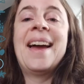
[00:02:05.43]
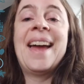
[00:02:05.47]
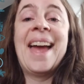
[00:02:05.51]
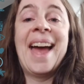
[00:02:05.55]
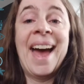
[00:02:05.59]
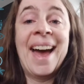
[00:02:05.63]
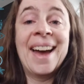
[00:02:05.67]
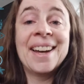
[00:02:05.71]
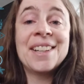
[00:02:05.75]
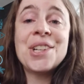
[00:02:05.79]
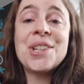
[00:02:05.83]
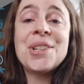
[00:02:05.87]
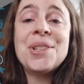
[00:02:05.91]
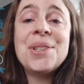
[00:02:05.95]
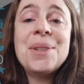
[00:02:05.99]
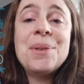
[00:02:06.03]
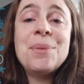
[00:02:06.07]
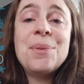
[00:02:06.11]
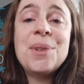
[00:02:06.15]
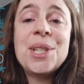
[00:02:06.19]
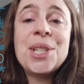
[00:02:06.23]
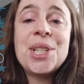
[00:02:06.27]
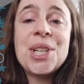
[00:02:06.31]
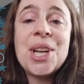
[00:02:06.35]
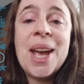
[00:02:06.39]
Actually
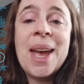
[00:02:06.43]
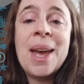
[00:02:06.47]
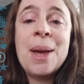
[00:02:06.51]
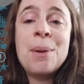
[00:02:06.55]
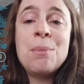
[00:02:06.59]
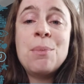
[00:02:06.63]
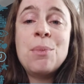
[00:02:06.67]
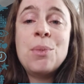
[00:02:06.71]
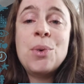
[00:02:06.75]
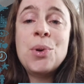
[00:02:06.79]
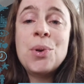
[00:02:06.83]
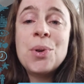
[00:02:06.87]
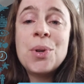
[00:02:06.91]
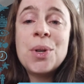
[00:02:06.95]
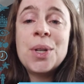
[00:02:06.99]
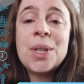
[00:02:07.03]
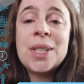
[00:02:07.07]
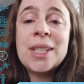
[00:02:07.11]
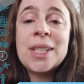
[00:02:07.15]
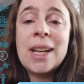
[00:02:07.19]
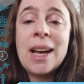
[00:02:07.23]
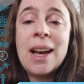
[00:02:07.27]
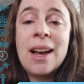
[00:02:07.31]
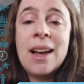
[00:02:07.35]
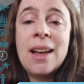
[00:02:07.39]
wish I had more
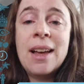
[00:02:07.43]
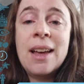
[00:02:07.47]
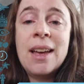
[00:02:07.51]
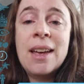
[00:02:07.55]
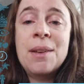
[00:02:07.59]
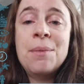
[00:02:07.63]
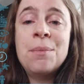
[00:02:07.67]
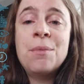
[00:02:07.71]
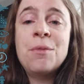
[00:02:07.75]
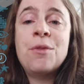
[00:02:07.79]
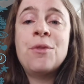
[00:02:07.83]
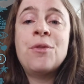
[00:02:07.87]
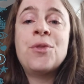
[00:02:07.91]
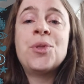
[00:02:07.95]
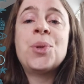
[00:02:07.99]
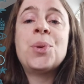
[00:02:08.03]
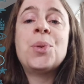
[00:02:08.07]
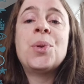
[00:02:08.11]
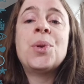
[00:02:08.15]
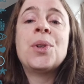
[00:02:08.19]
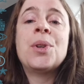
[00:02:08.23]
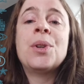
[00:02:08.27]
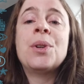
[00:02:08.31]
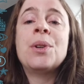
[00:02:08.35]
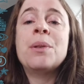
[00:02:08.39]
time
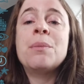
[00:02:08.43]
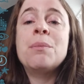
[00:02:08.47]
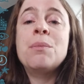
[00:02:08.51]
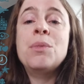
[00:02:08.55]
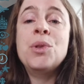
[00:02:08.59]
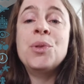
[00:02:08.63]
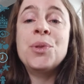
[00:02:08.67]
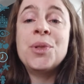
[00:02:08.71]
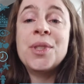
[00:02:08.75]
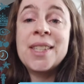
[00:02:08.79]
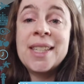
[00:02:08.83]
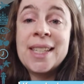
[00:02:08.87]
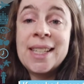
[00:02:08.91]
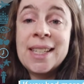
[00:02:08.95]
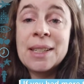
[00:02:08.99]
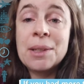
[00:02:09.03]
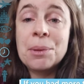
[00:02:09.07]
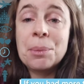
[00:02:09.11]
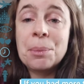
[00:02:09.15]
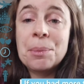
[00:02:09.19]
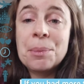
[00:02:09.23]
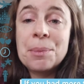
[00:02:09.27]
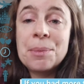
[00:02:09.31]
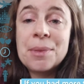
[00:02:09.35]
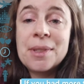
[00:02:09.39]
for
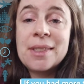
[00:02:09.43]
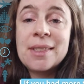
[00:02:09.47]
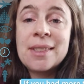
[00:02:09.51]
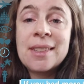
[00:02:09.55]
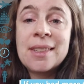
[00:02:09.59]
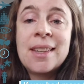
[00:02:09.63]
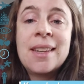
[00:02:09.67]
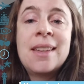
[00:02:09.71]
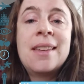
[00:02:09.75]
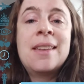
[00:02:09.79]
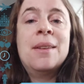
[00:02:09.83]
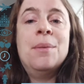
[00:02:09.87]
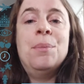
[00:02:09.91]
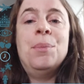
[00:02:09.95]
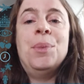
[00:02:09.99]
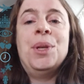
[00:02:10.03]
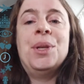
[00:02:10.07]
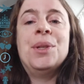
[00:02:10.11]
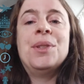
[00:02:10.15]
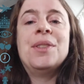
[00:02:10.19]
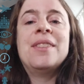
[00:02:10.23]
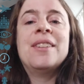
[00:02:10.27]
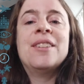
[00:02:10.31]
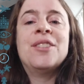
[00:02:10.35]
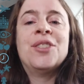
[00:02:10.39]
museums
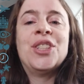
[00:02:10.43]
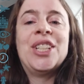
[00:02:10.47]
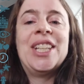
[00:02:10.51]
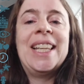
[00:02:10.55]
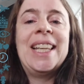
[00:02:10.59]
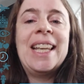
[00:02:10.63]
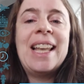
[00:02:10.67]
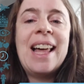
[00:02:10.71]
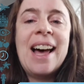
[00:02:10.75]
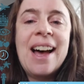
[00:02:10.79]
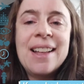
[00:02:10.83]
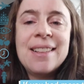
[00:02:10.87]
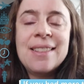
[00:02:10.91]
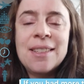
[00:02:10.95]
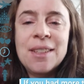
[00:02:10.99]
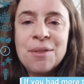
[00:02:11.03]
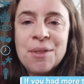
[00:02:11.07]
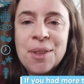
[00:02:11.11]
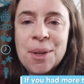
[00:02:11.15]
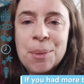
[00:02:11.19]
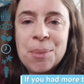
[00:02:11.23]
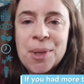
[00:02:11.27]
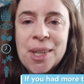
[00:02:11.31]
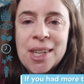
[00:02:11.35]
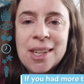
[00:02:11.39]
because there's lots of
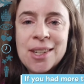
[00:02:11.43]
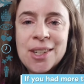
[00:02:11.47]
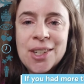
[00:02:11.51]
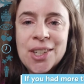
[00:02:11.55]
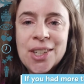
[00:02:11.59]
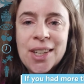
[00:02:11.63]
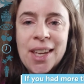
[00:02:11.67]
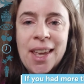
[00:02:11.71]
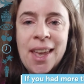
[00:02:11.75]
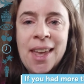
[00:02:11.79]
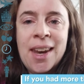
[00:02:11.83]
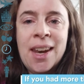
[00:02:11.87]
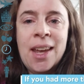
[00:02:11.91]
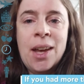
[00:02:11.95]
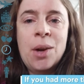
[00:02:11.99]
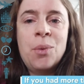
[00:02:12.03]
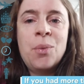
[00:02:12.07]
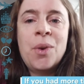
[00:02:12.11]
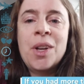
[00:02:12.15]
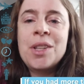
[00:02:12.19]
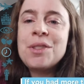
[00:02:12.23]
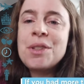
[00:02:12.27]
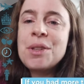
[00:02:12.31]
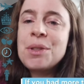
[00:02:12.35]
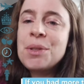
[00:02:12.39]
them here. And I
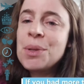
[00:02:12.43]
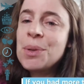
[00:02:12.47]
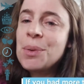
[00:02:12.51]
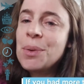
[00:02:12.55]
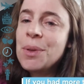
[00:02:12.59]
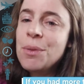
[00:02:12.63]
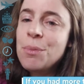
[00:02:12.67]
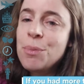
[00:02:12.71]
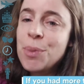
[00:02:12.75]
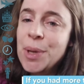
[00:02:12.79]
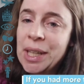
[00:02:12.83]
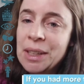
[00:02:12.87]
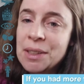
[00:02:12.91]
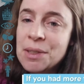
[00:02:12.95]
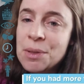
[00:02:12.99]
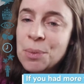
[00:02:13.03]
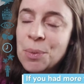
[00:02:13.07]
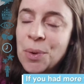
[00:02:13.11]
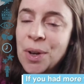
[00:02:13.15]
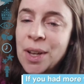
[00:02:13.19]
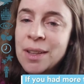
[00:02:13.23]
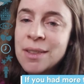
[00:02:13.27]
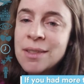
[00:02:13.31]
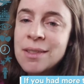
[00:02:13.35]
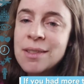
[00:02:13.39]
went to two of the biggest
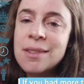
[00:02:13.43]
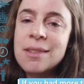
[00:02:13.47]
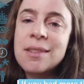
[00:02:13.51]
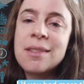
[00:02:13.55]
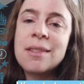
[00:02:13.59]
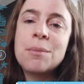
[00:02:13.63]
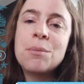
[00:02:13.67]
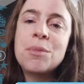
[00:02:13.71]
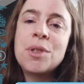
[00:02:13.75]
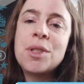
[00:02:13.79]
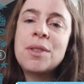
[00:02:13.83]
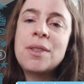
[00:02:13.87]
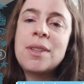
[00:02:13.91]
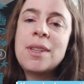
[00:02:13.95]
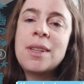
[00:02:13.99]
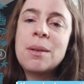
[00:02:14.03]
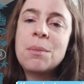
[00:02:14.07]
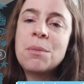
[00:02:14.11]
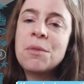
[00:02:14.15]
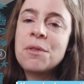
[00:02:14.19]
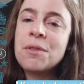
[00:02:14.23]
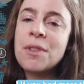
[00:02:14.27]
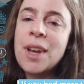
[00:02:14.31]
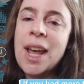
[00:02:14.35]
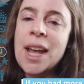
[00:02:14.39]
ones, the
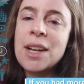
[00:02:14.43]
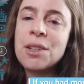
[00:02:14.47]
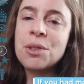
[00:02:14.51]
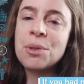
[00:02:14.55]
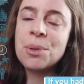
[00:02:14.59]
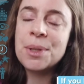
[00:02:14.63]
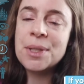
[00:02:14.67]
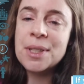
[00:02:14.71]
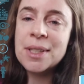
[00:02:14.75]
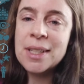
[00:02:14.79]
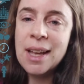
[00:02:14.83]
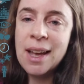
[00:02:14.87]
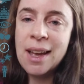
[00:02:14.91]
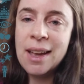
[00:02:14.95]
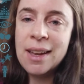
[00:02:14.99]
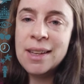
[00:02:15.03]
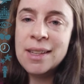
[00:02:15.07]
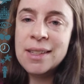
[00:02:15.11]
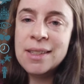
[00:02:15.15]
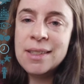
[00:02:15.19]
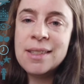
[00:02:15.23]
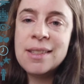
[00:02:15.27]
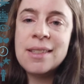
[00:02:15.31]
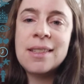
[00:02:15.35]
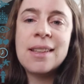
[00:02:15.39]
Museum of Natural
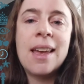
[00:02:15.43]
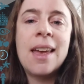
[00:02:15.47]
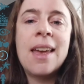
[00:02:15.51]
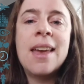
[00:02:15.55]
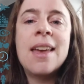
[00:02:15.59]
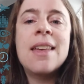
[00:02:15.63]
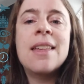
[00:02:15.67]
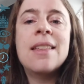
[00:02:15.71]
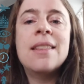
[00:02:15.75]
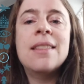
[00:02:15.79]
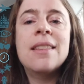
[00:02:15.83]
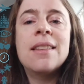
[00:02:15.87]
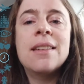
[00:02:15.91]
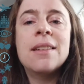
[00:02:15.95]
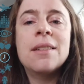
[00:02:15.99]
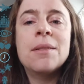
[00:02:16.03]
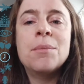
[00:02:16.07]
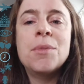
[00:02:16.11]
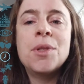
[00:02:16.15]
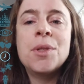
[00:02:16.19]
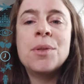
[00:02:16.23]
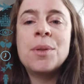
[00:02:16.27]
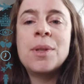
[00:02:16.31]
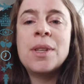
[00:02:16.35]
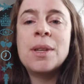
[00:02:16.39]
Science and the
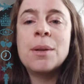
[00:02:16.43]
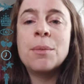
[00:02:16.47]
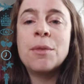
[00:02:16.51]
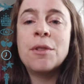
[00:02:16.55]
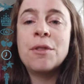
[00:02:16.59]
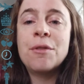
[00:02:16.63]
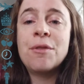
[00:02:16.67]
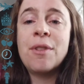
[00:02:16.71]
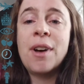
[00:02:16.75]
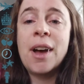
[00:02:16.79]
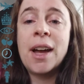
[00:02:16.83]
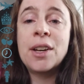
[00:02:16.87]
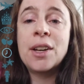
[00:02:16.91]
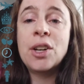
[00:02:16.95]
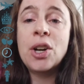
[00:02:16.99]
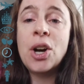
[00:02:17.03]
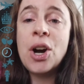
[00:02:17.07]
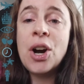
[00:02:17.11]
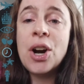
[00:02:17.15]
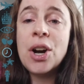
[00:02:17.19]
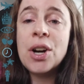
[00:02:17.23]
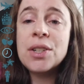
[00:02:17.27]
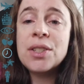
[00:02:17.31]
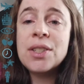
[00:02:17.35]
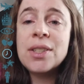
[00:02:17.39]
Museum of Fine
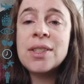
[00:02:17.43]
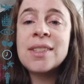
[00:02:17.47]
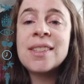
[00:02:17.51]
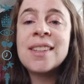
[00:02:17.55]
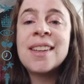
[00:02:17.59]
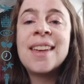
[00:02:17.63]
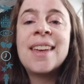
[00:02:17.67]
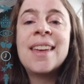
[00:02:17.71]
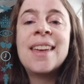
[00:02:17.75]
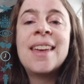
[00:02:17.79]
Arts.